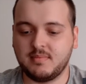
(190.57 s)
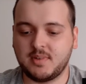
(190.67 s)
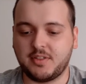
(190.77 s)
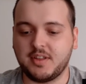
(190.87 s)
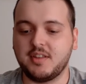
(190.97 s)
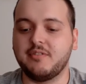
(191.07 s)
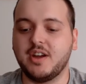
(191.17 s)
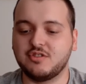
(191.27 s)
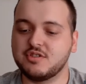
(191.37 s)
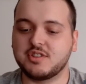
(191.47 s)
I think the
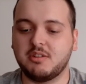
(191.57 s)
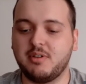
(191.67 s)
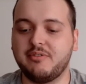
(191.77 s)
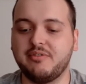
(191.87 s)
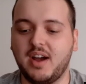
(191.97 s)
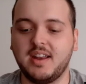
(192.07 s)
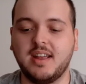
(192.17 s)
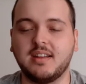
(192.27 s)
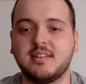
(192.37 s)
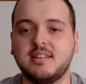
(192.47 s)
Avengers are going to be
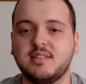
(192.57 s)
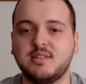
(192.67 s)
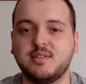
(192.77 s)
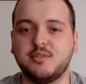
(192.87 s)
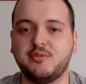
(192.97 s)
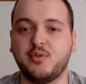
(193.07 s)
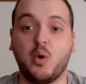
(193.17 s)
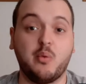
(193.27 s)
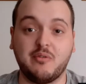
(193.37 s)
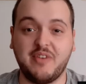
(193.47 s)
fighting
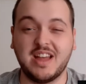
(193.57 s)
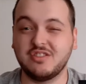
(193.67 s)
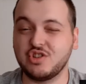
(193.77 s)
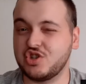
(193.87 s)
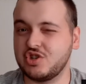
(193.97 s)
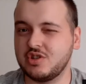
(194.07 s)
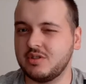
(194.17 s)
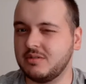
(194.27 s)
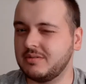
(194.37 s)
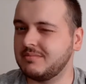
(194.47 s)
for revenge.
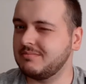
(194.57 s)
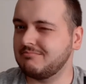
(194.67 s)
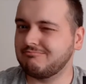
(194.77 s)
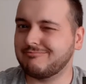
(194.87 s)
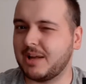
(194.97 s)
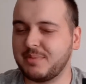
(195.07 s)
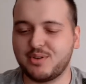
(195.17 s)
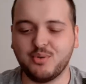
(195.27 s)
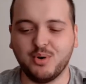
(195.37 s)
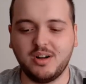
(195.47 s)
That'd be
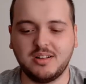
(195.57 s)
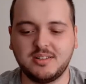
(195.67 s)
cool.